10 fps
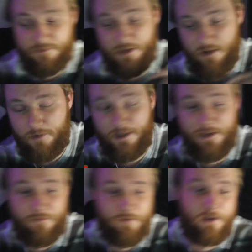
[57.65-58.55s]
I'll get an
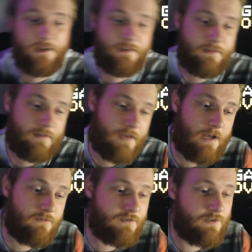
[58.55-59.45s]
invite link out
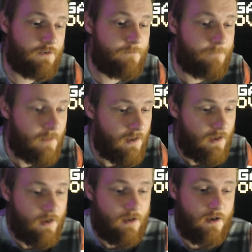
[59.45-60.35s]
to you.
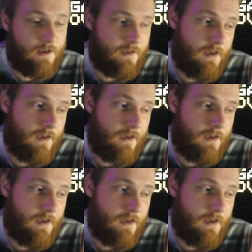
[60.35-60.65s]
Okay,